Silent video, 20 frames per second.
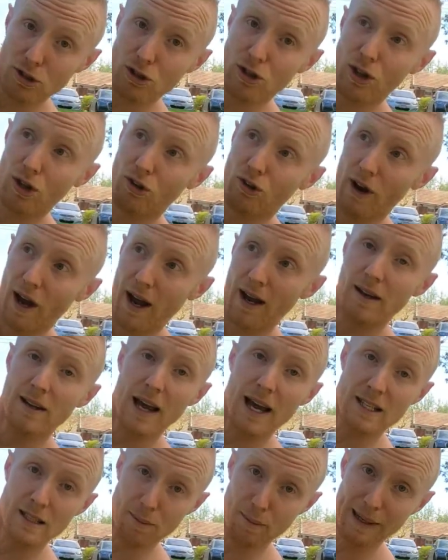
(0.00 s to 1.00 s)
onto the ground
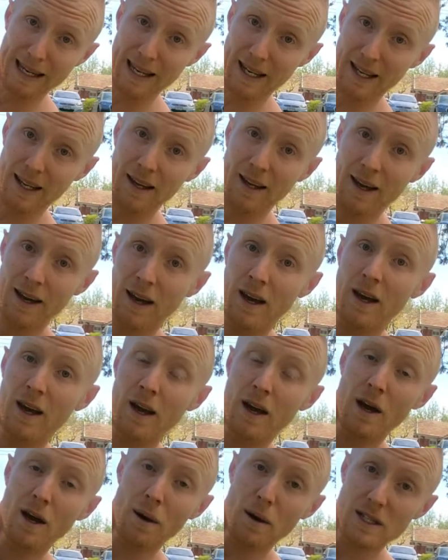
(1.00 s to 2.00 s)
as a beginning
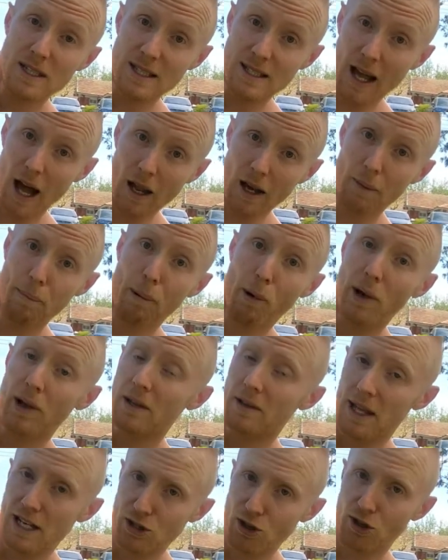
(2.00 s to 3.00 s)
starting
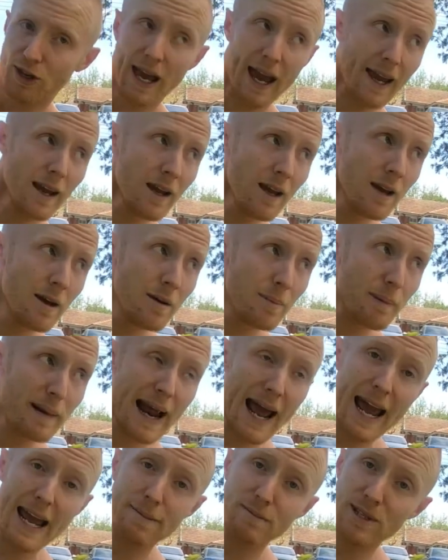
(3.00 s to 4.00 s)
point, that's okay, but
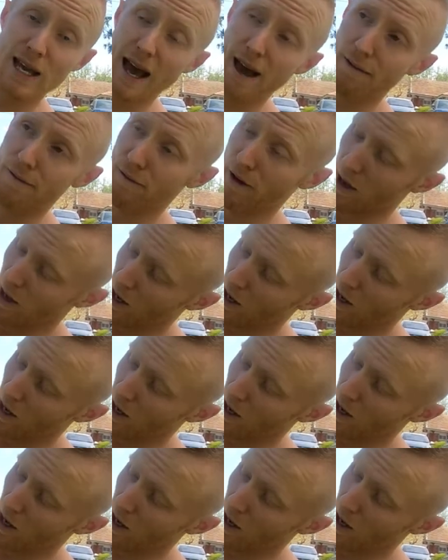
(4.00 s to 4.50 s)
aim to have